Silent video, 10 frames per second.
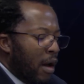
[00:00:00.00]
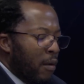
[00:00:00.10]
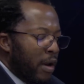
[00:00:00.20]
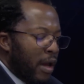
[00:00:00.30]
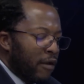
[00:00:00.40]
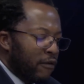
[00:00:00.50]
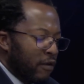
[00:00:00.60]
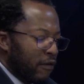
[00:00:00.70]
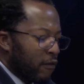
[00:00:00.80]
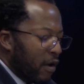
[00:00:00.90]
want to ask you
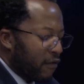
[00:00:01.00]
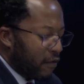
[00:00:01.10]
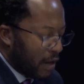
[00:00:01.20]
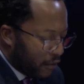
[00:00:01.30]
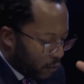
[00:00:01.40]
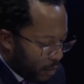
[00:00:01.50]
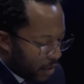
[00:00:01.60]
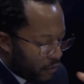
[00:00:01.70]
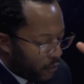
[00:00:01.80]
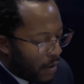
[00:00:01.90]
this question as we
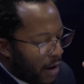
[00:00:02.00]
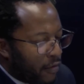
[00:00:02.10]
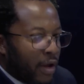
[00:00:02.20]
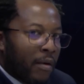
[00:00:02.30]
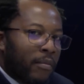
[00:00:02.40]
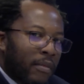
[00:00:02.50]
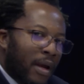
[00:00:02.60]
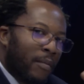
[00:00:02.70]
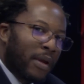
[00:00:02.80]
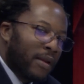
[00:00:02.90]
begin to round up.
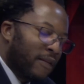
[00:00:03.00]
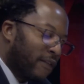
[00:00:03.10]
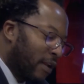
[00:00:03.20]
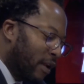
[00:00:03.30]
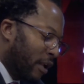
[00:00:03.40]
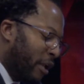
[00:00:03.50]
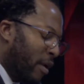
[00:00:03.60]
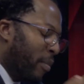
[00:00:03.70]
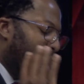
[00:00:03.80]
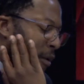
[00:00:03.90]
I'm getting the signal
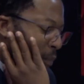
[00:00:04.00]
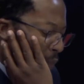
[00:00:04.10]
here, but